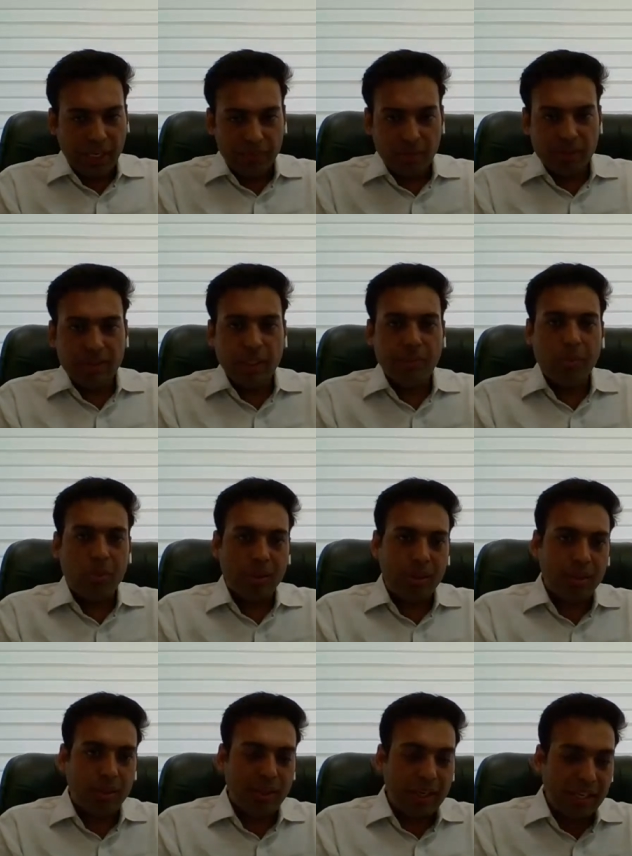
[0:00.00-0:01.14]
I would say more
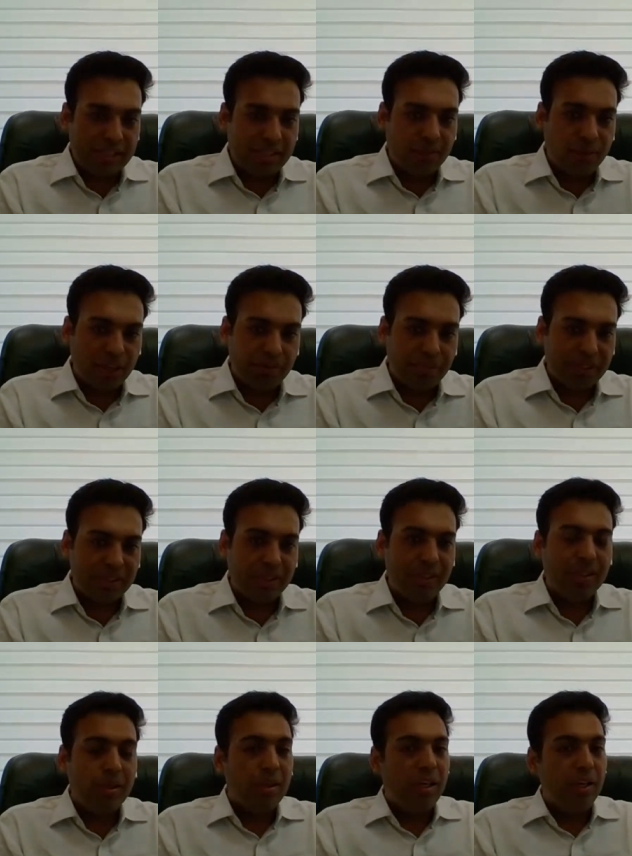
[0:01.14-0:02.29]
than less than five percent
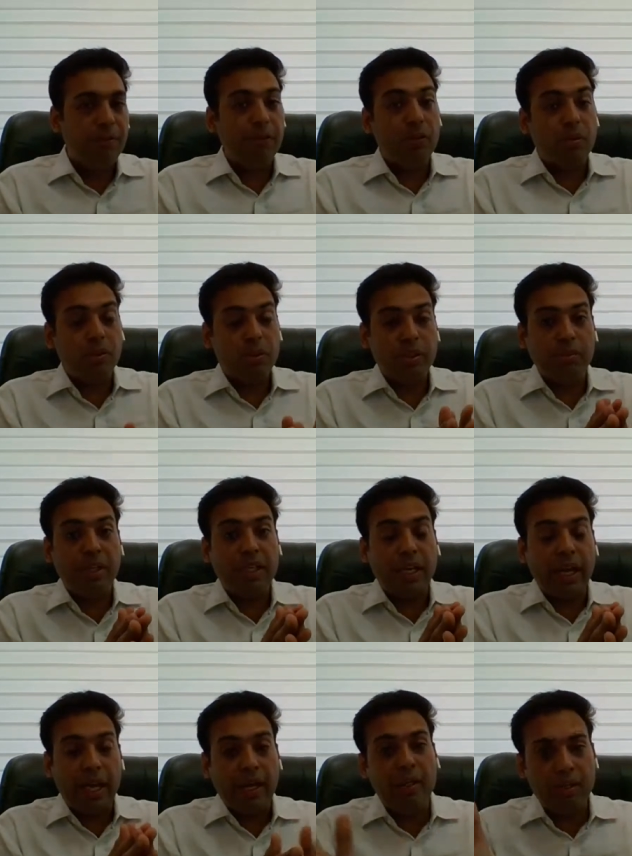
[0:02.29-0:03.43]
if you don't submit
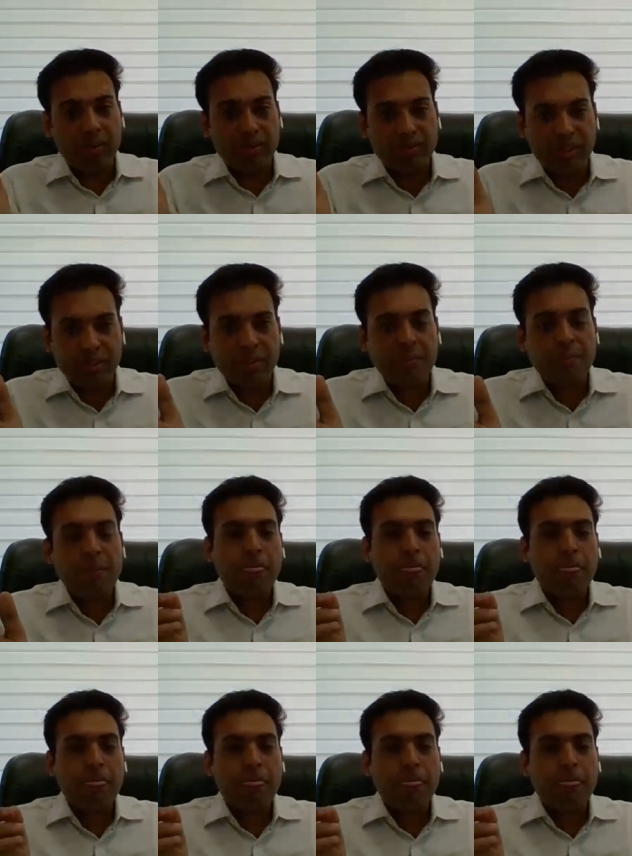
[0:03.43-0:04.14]
any of these.